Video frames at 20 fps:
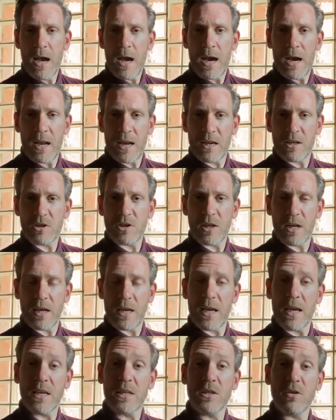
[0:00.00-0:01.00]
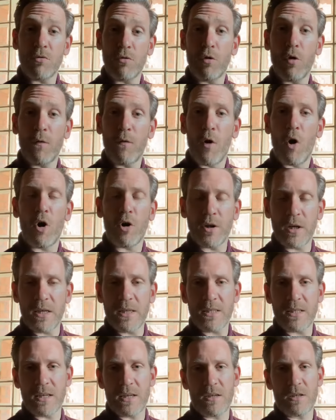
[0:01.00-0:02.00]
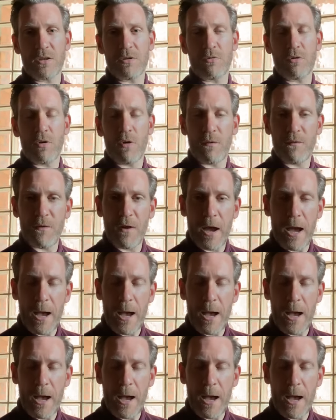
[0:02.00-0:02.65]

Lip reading: and actually, is there enough audits and is there enough